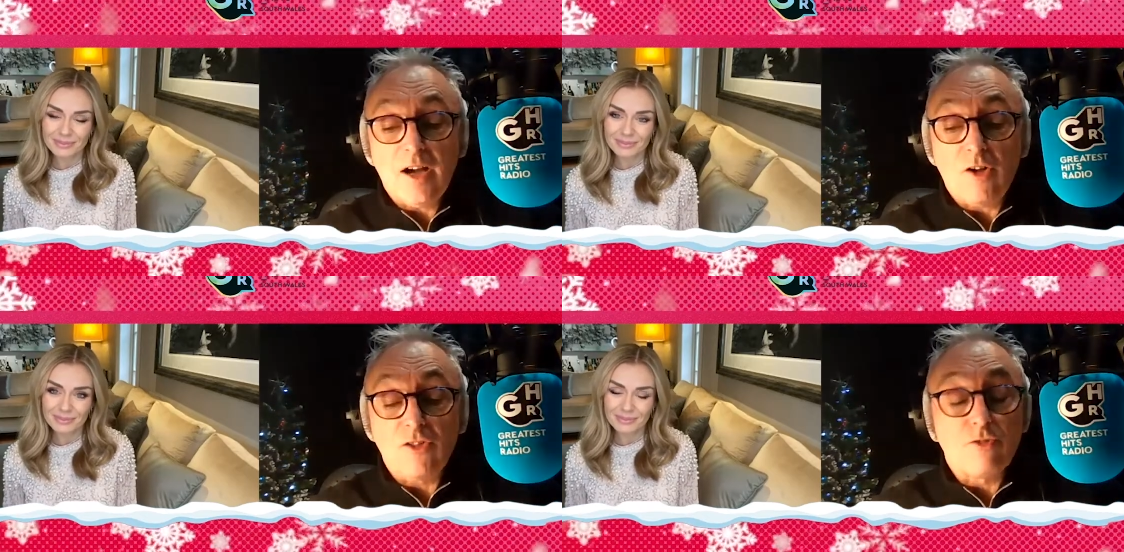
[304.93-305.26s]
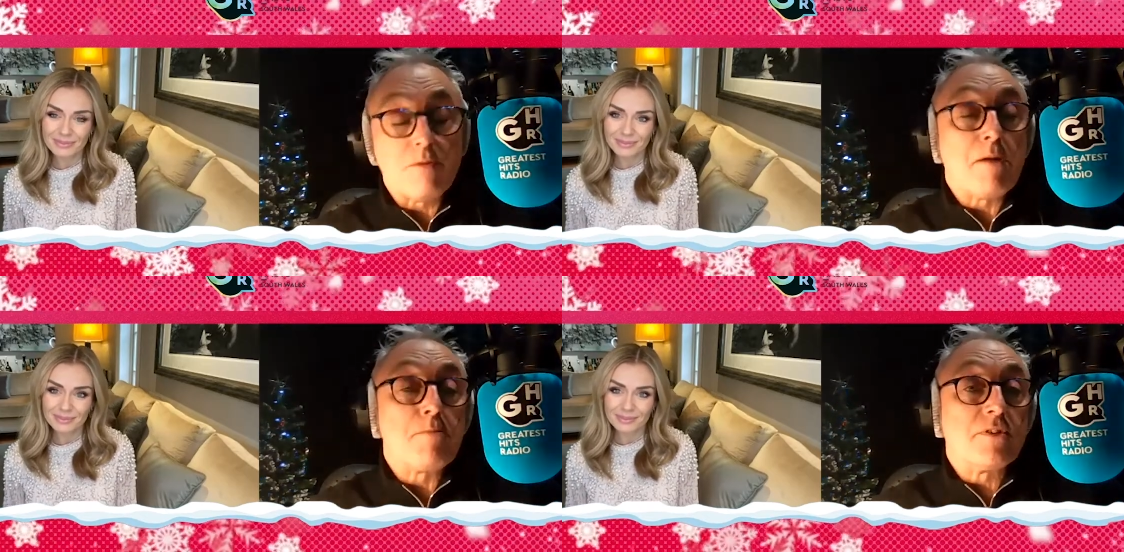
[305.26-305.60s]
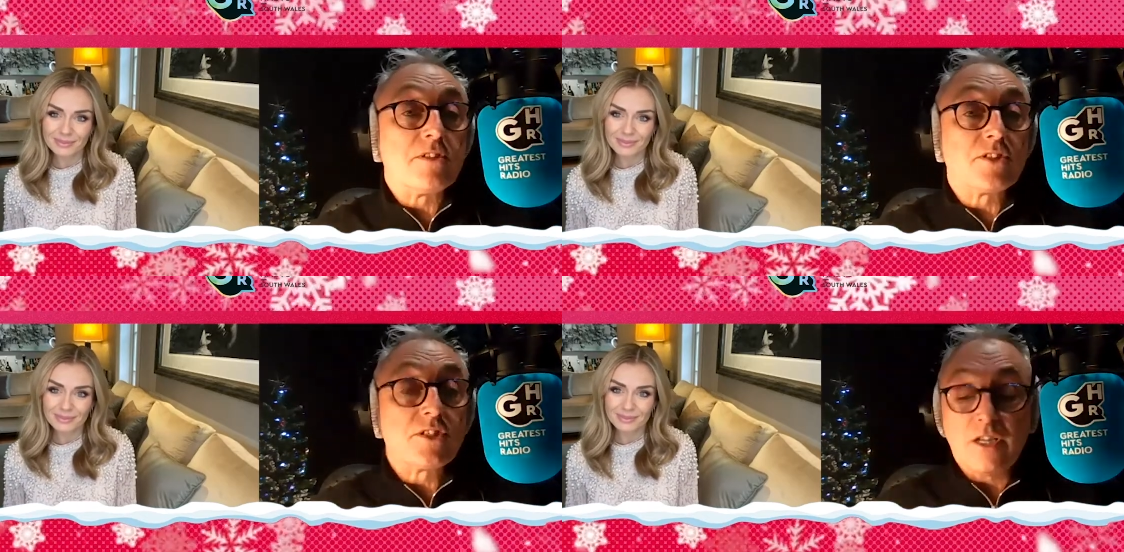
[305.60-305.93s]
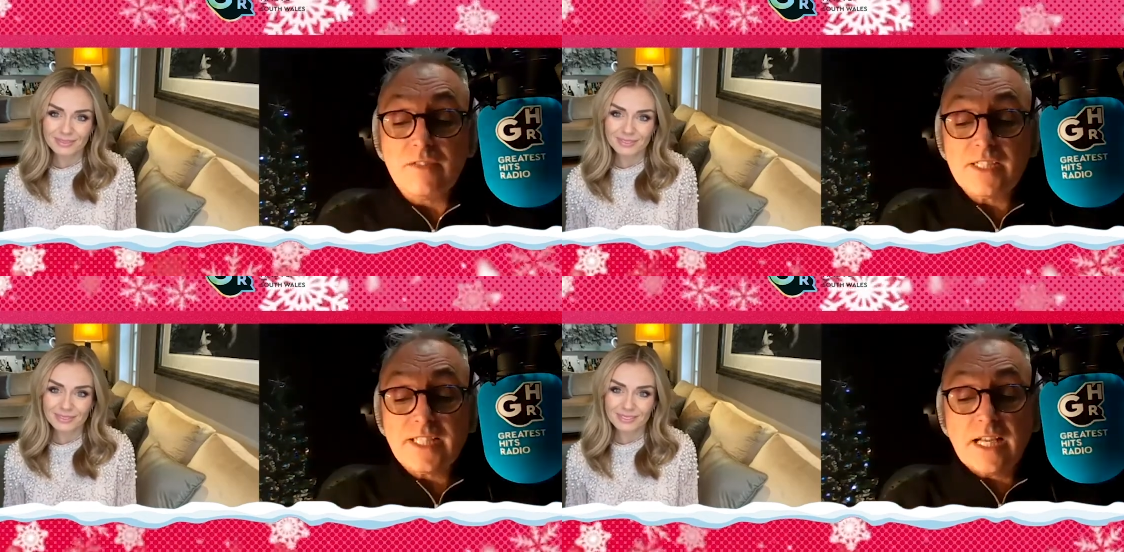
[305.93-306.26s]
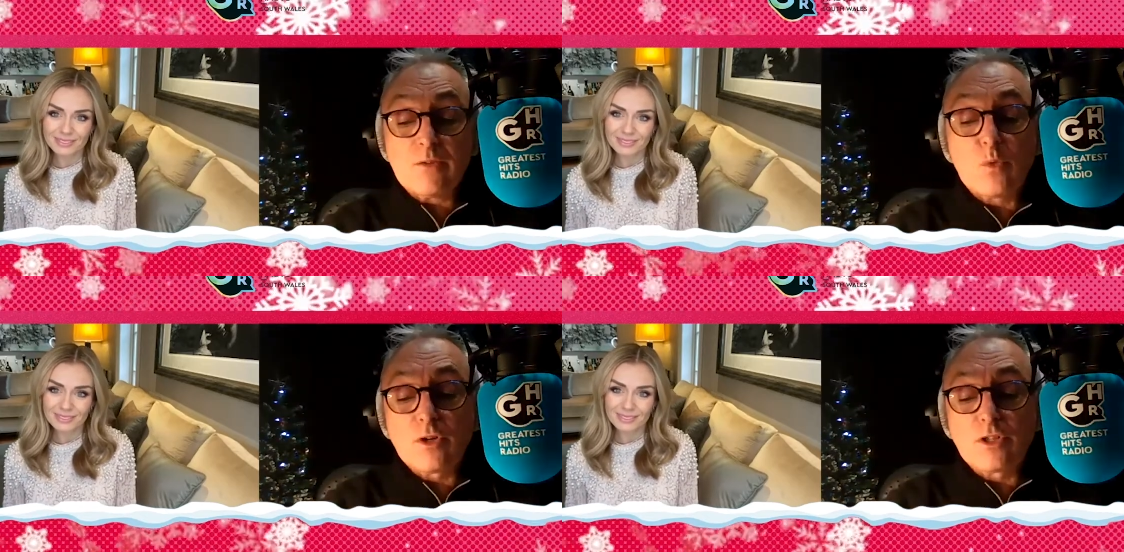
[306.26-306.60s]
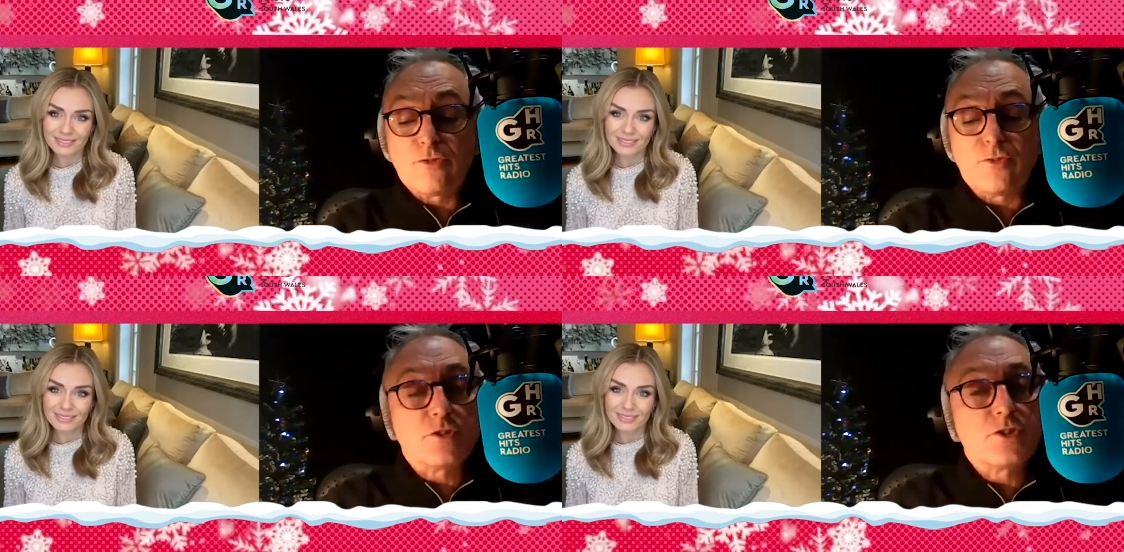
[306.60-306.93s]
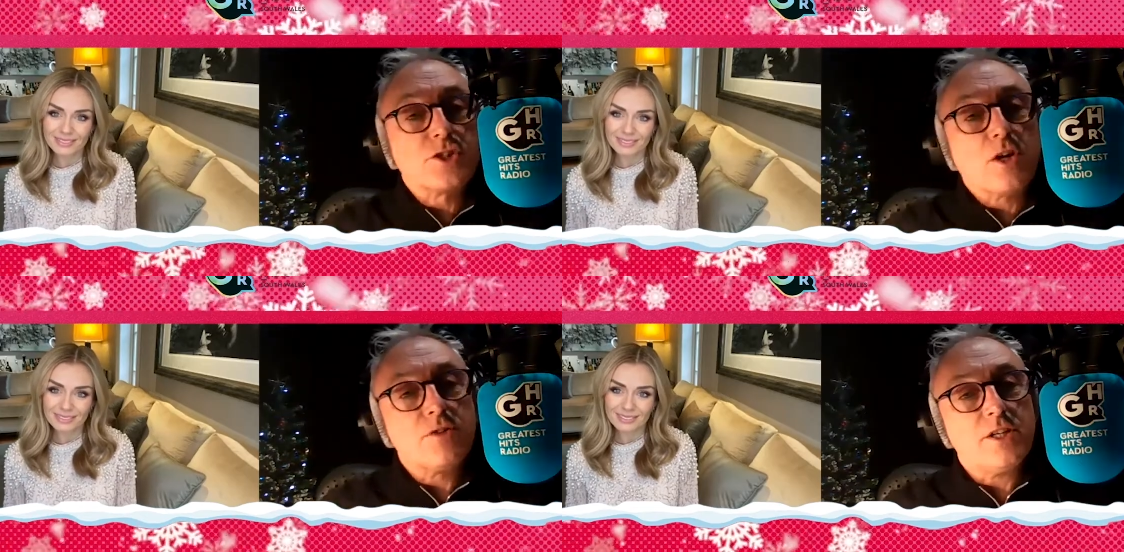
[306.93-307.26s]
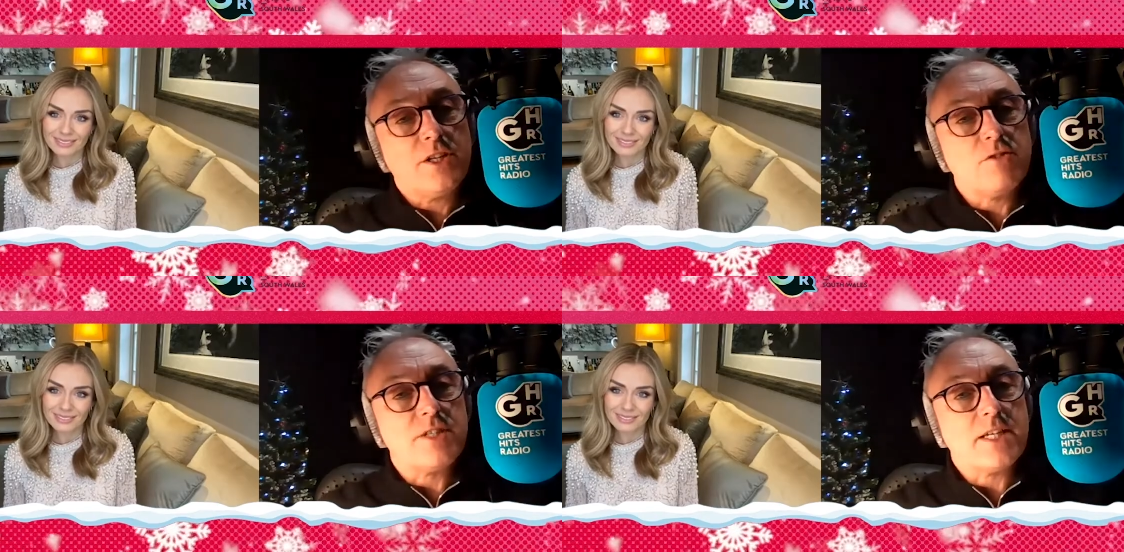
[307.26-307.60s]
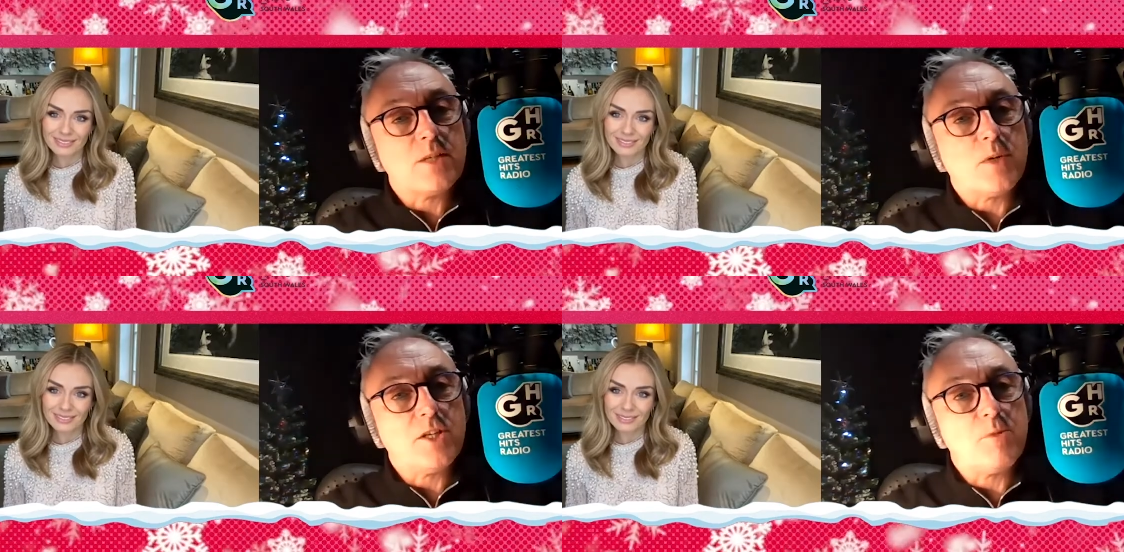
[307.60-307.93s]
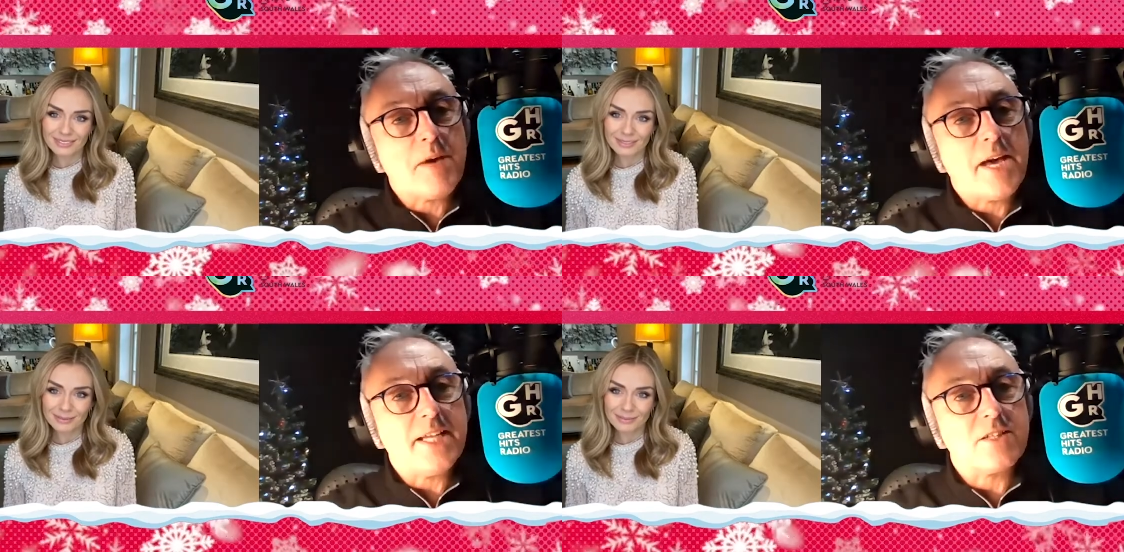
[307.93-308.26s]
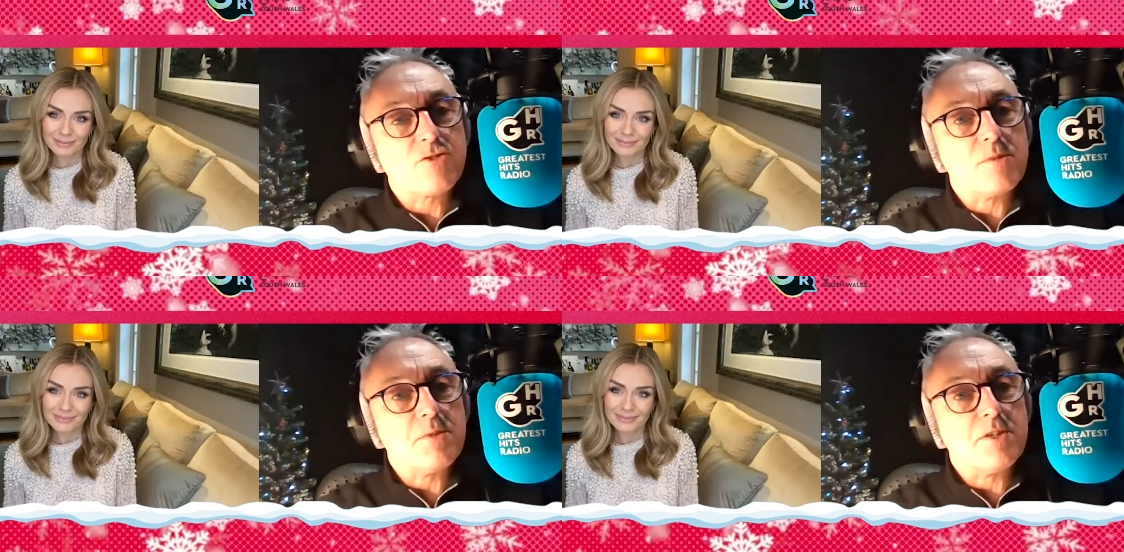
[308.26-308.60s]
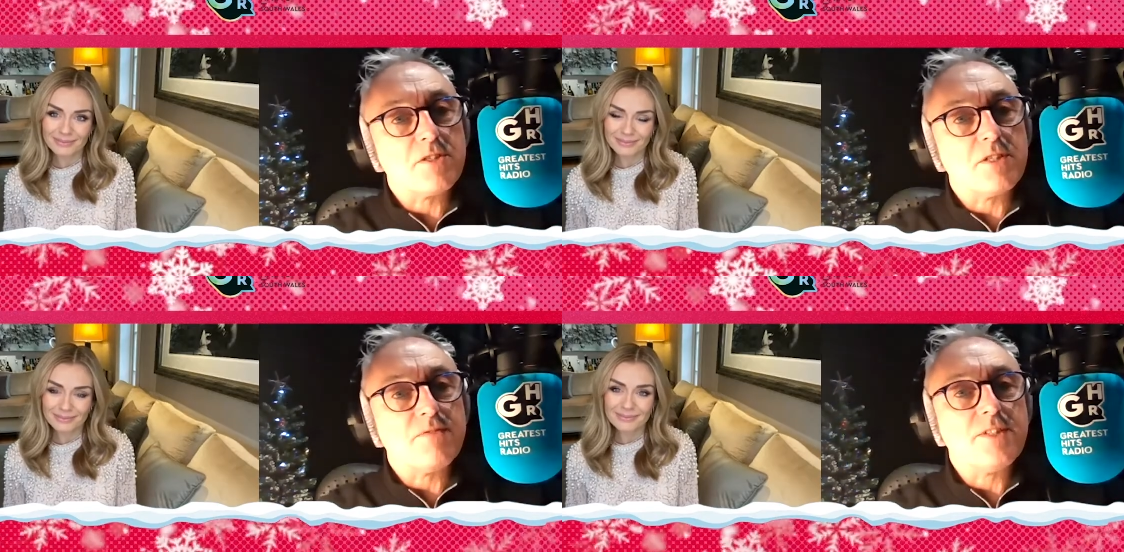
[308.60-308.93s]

Speaker 1: on the Remembrance Service, that wonderful show that you did when you paid a tribute to